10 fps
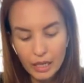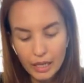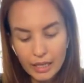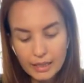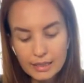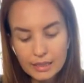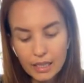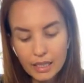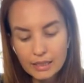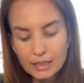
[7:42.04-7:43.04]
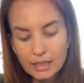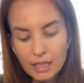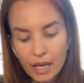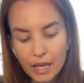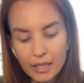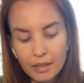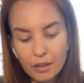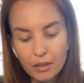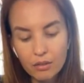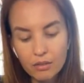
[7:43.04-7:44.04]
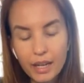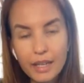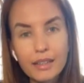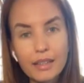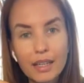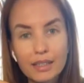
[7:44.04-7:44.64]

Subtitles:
It's like creating a